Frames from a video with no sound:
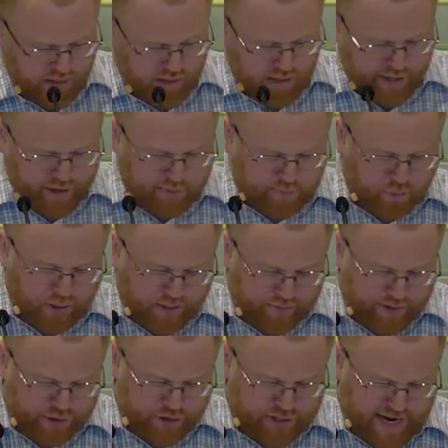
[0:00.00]
In the
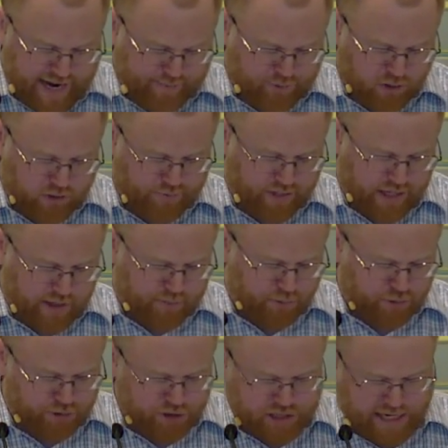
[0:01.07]
previous chapter of
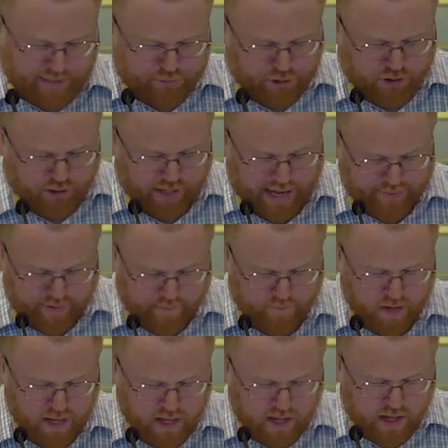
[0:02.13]
Hebrews, chapter 11,
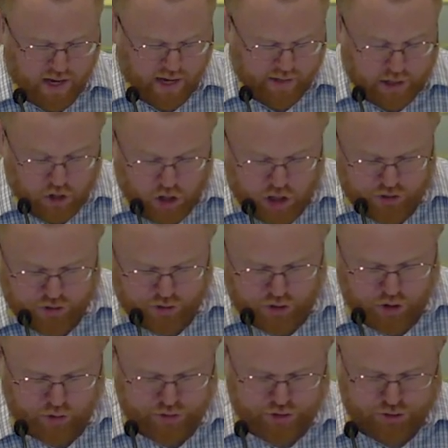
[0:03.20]
uh, the author
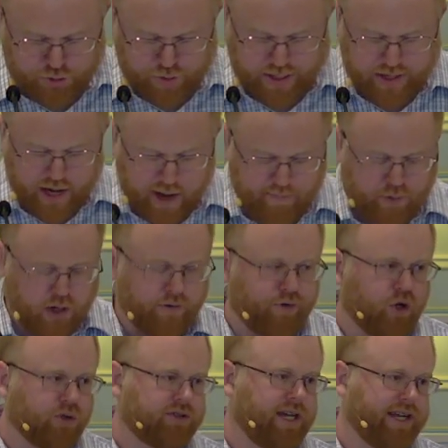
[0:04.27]
goes through a number of
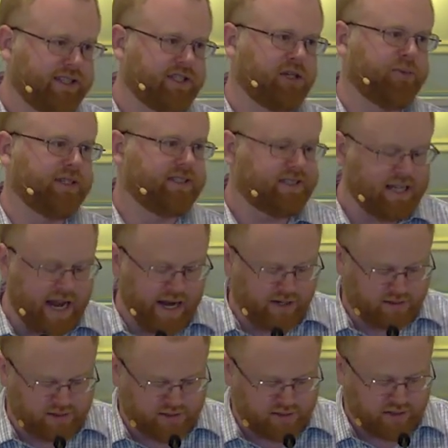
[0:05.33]
Old Testament
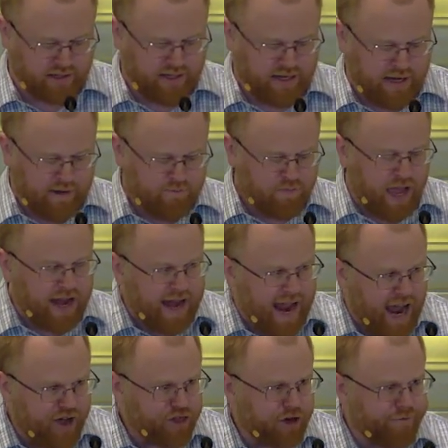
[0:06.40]
saints and
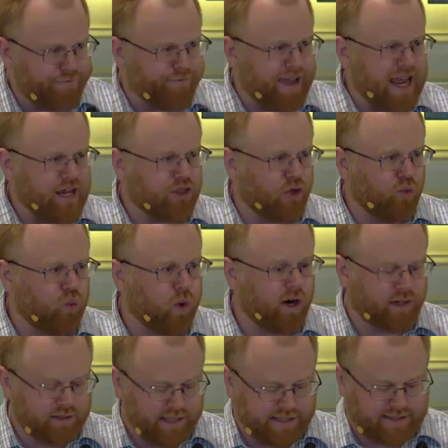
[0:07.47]
how their faith
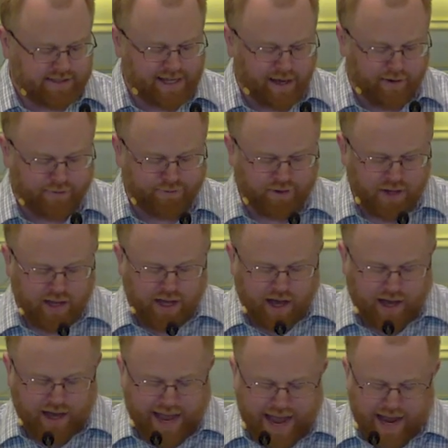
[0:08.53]
worked itself
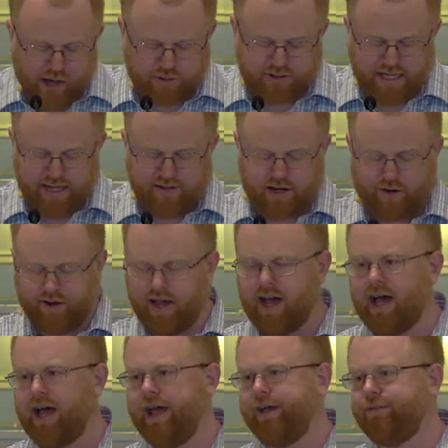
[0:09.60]
uh, out in their
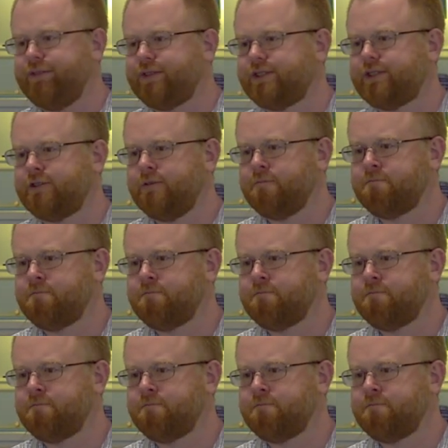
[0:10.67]
lives.